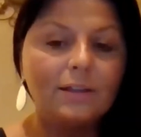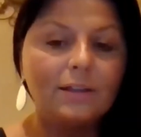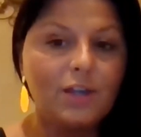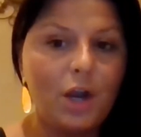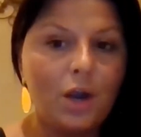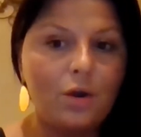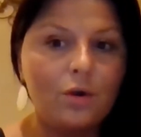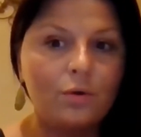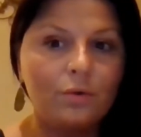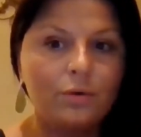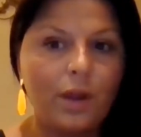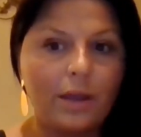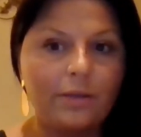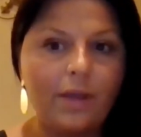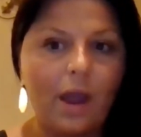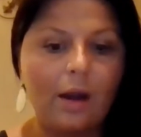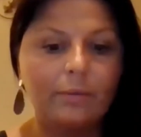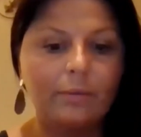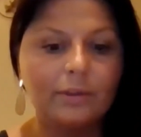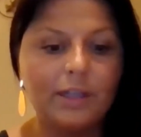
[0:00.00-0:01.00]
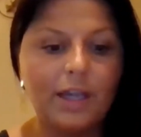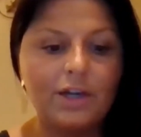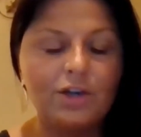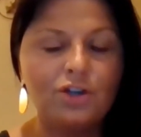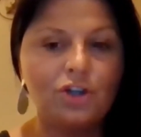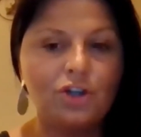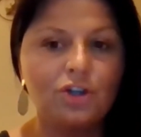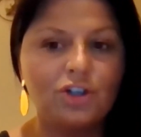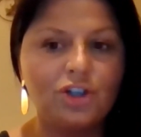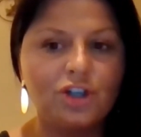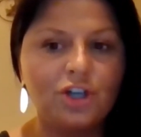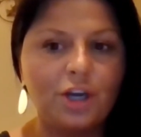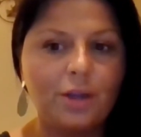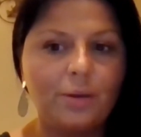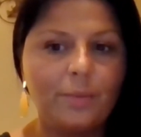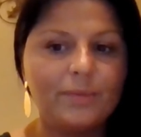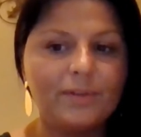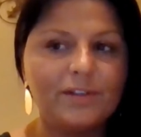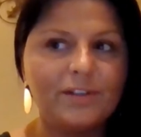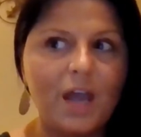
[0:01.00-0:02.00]
tone in that
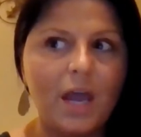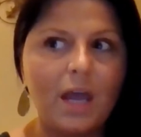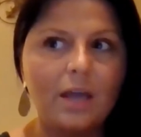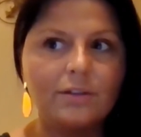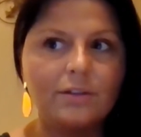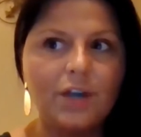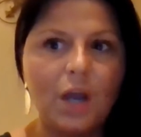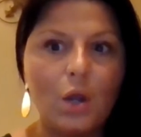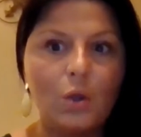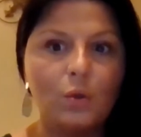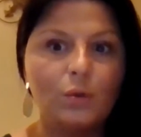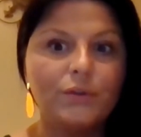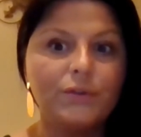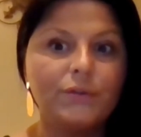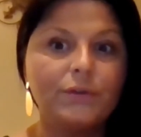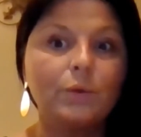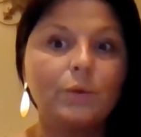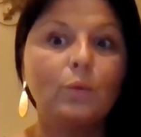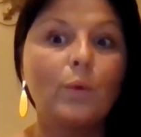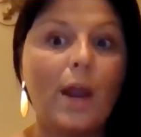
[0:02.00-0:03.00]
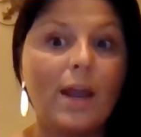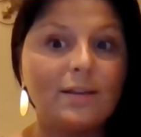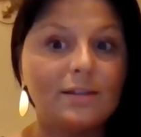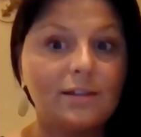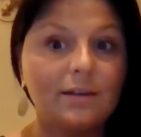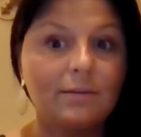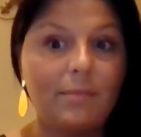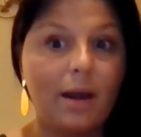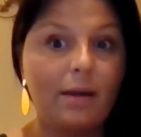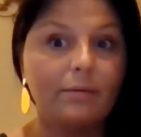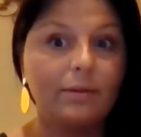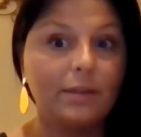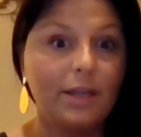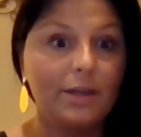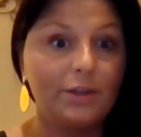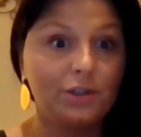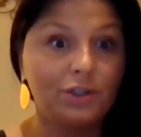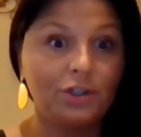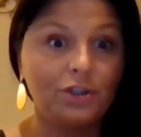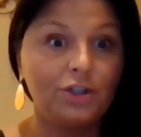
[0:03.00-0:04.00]
relationship set tones for the rest of my
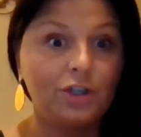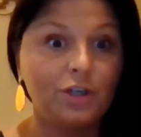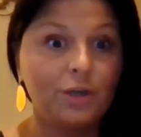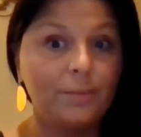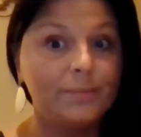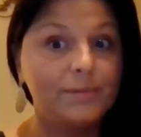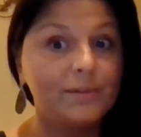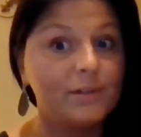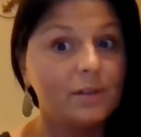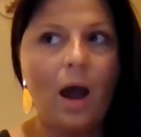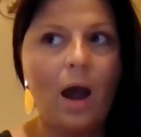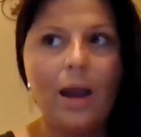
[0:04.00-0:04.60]
relationships.